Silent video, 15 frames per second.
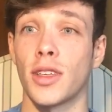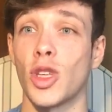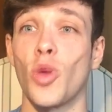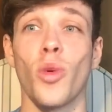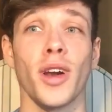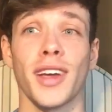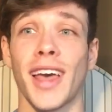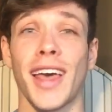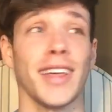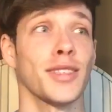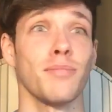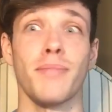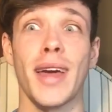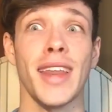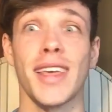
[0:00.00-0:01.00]
You want to get as
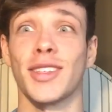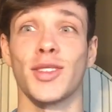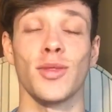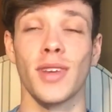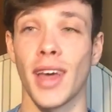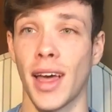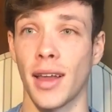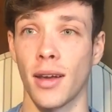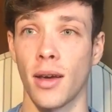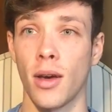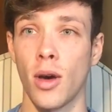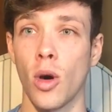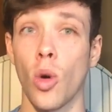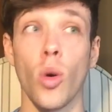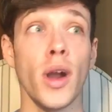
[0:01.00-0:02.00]
many as you can,
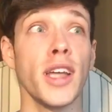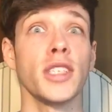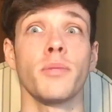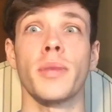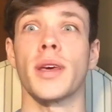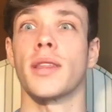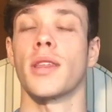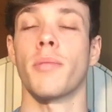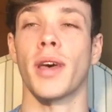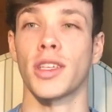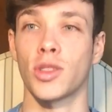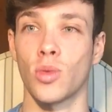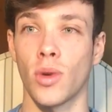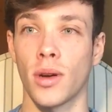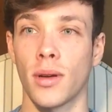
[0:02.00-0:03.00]
or at least pick the
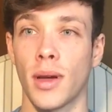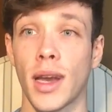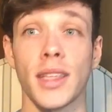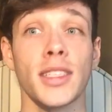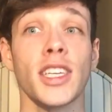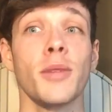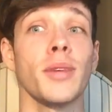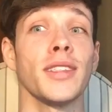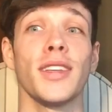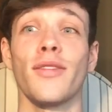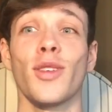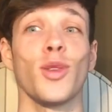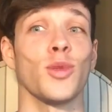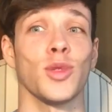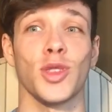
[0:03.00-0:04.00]
best one. And it's going to be
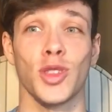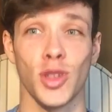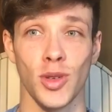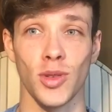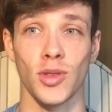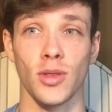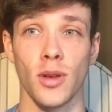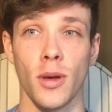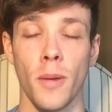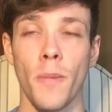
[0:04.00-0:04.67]
difficult to choose.